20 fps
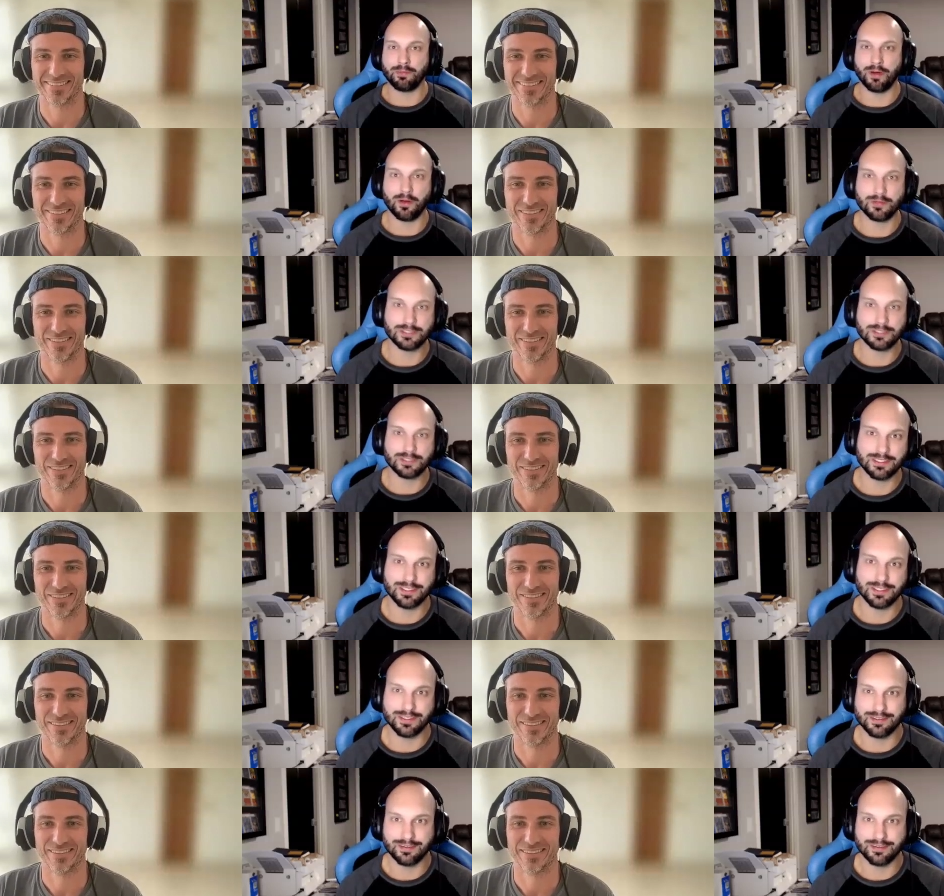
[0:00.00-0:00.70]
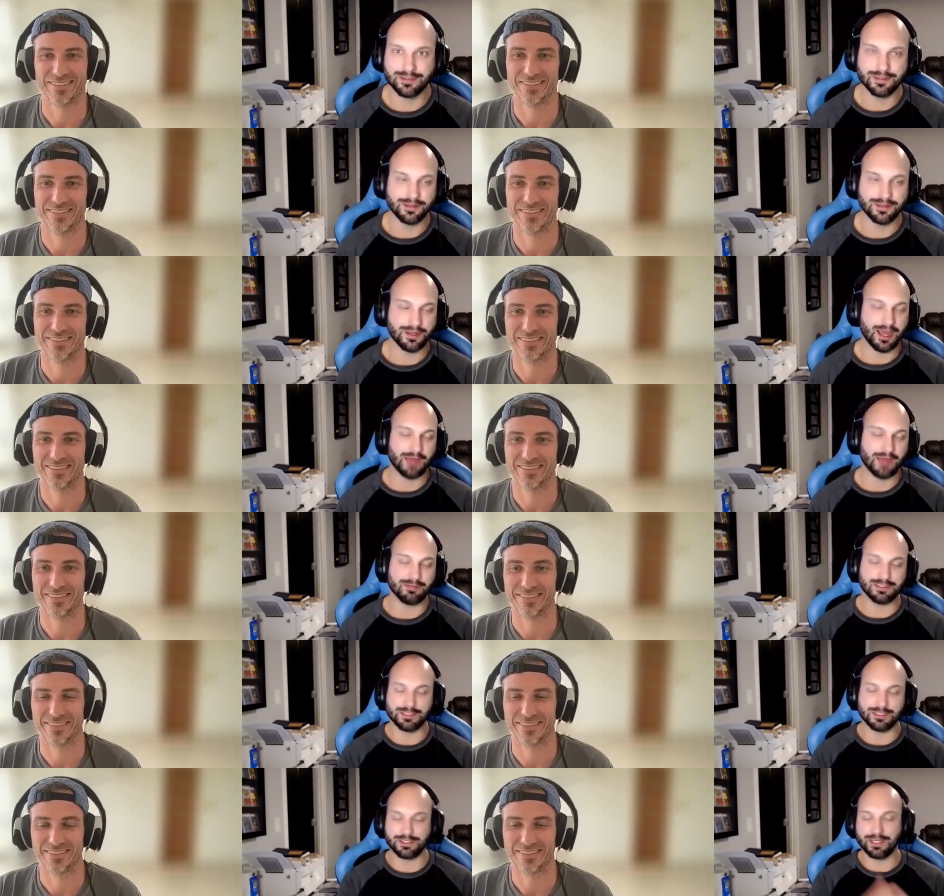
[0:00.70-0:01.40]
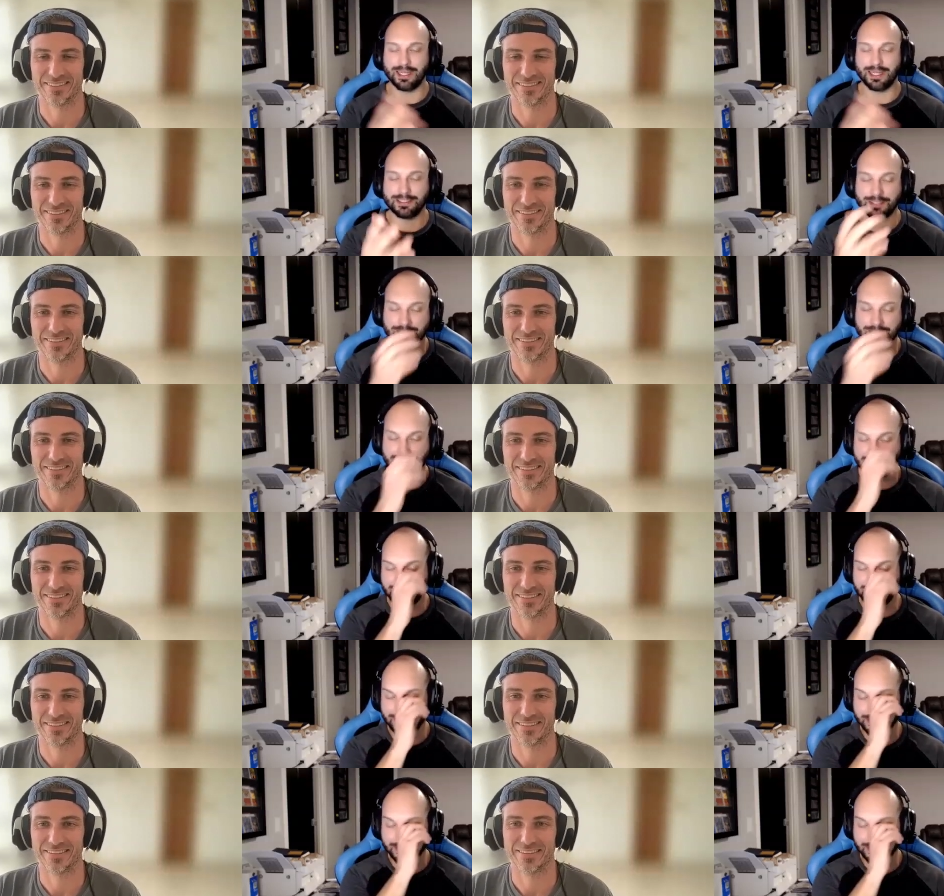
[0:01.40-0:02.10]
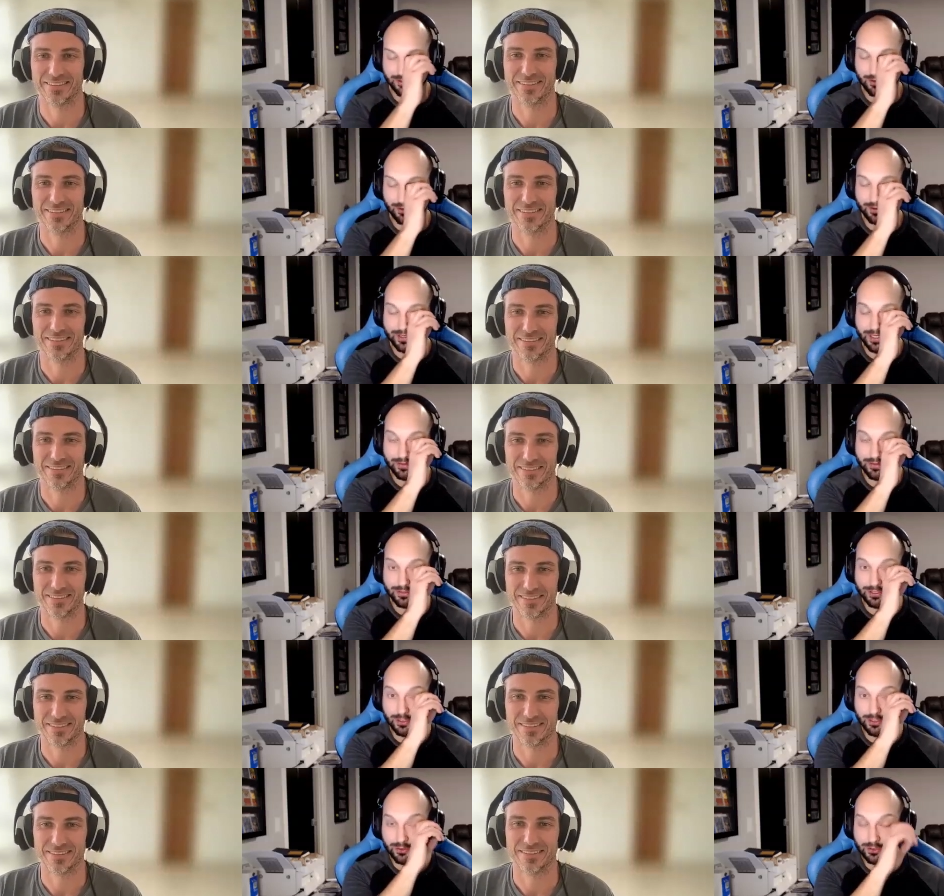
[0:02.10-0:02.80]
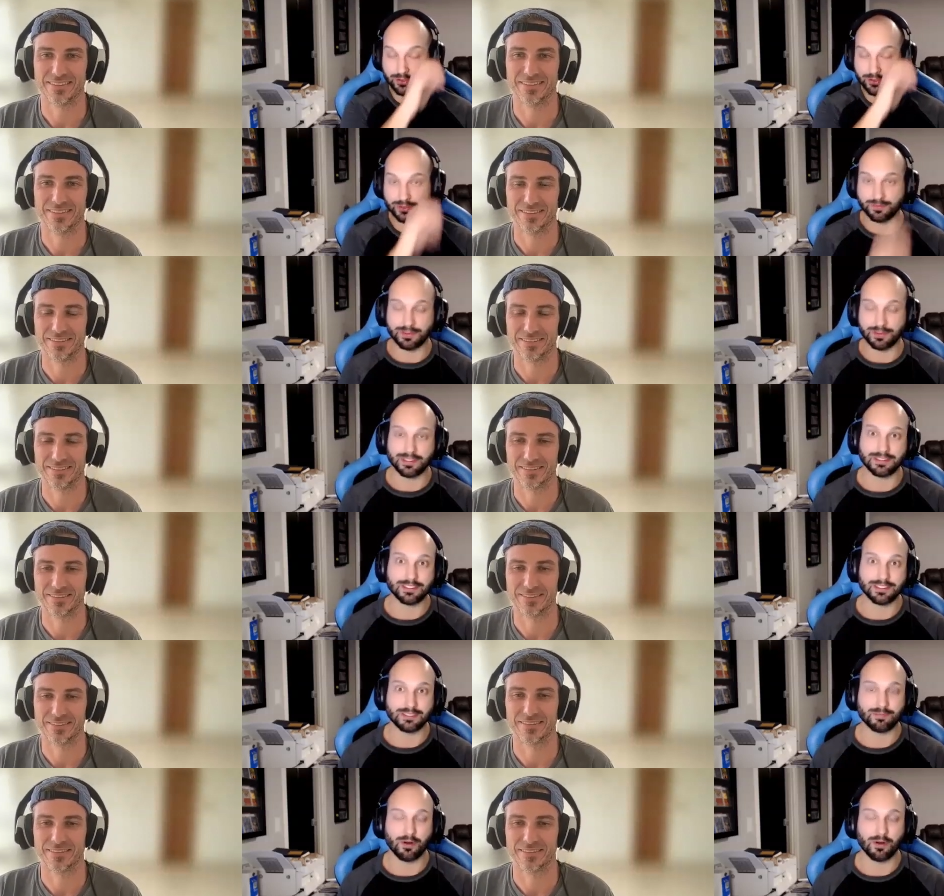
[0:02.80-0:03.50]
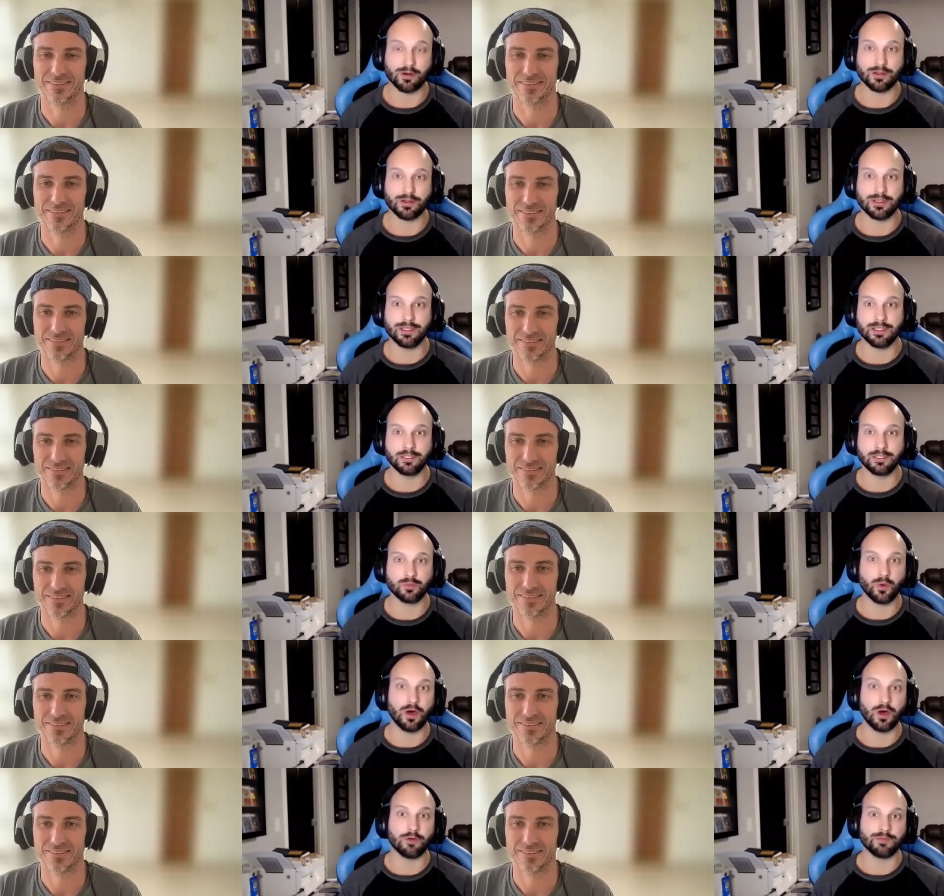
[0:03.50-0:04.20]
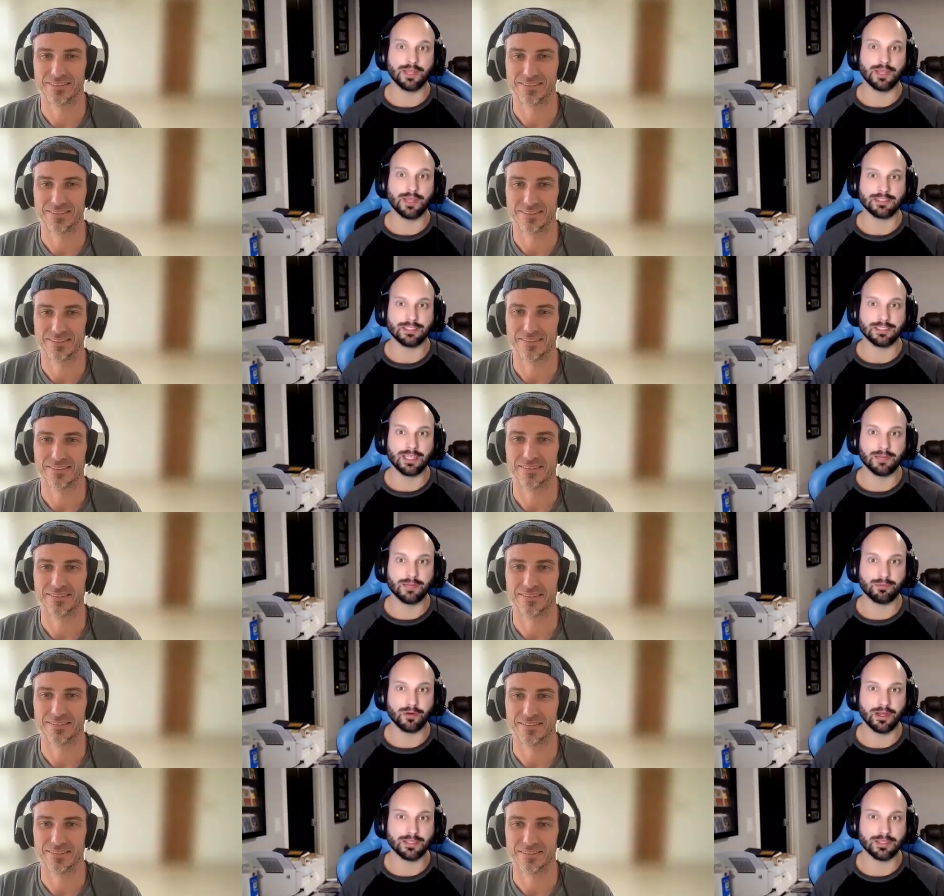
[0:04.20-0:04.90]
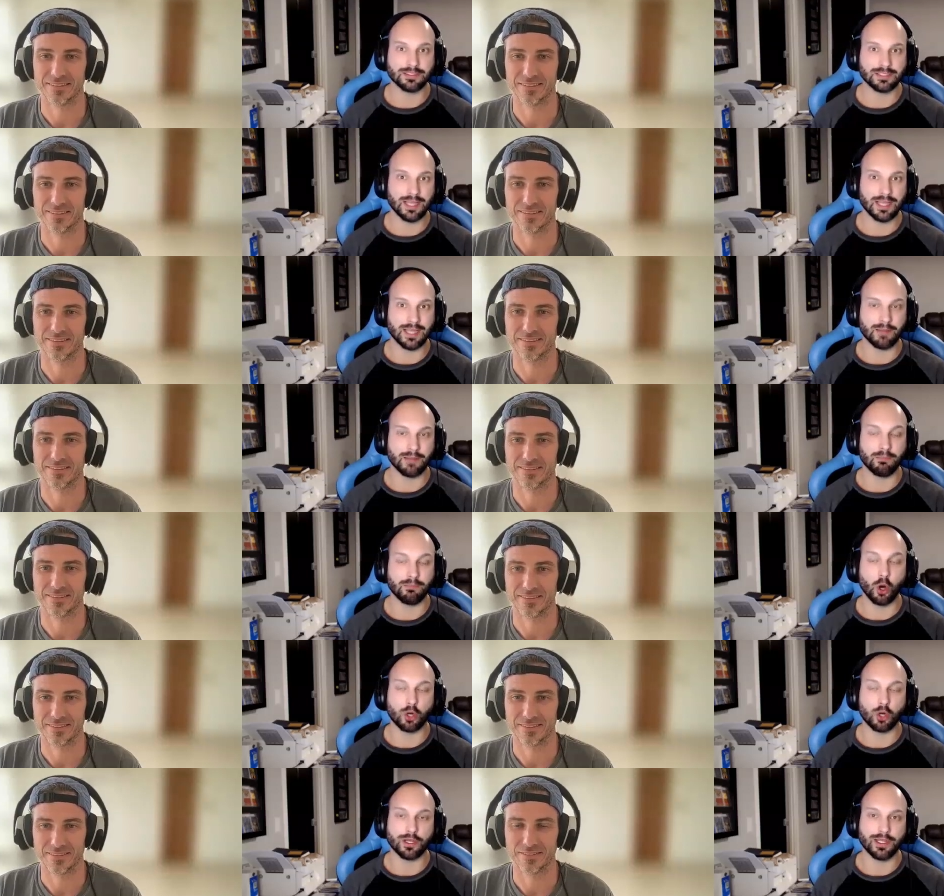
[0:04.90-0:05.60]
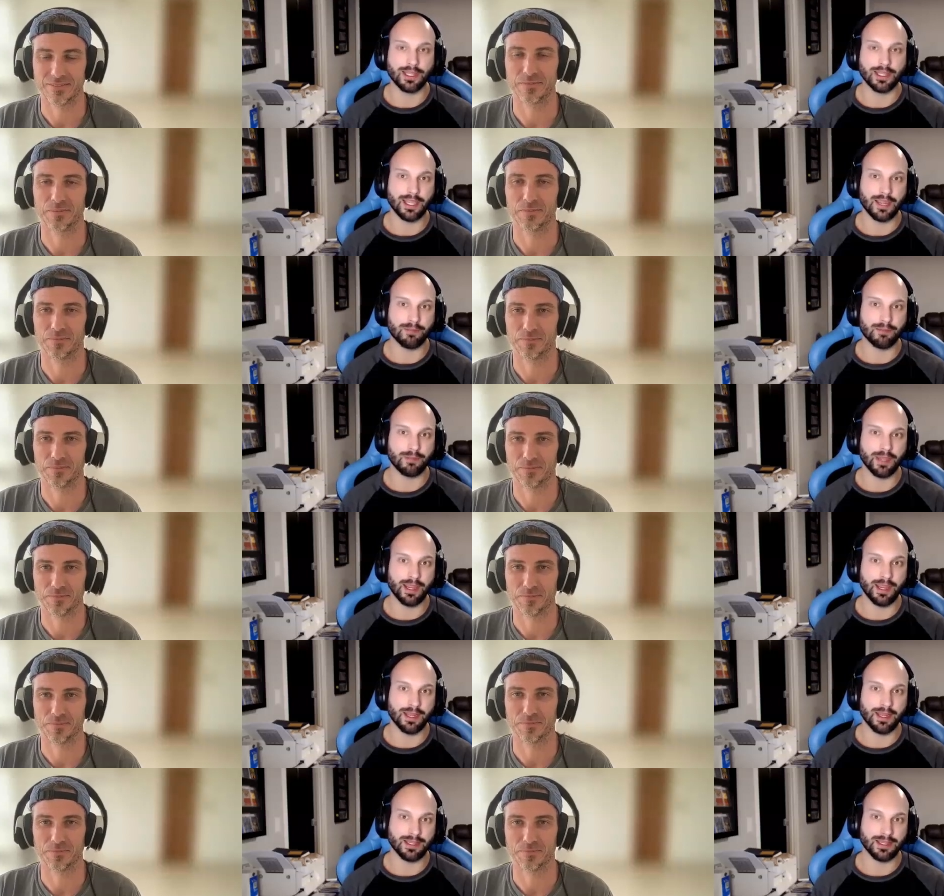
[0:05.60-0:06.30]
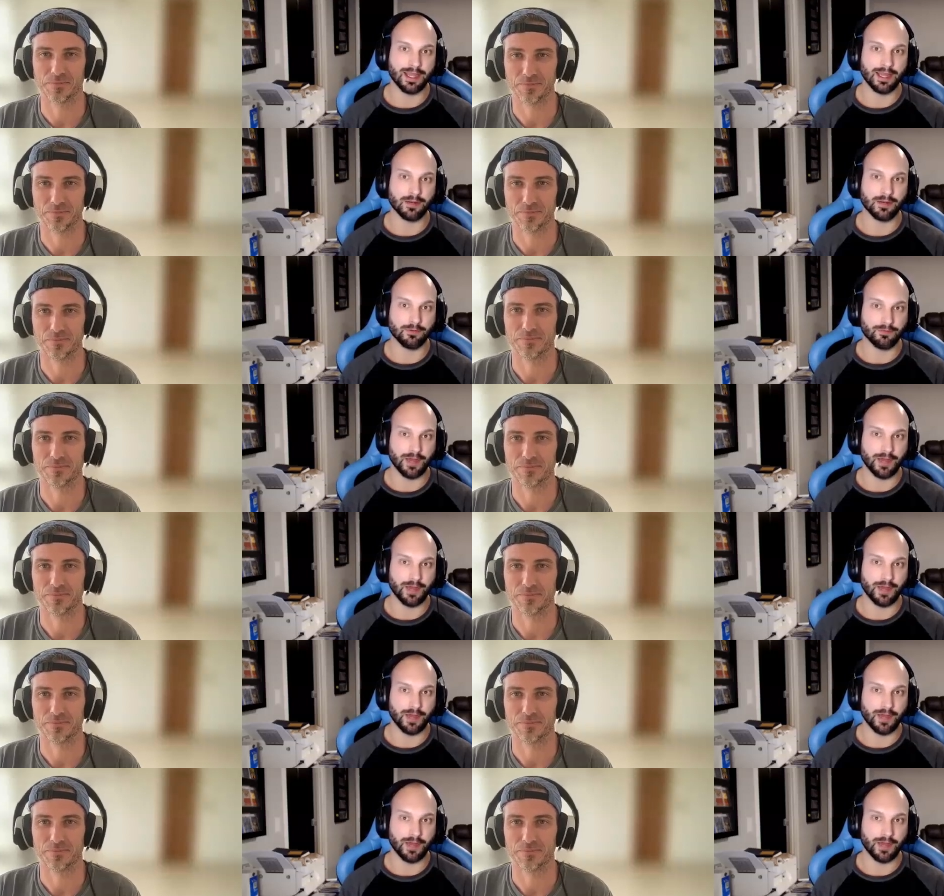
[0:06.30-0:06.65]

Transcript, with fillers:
Speaker 1: posted uh, obviously you guys are going to see this on all the other socials but this is part of the 12 days of DedPrz kind of marketing campaign and kind of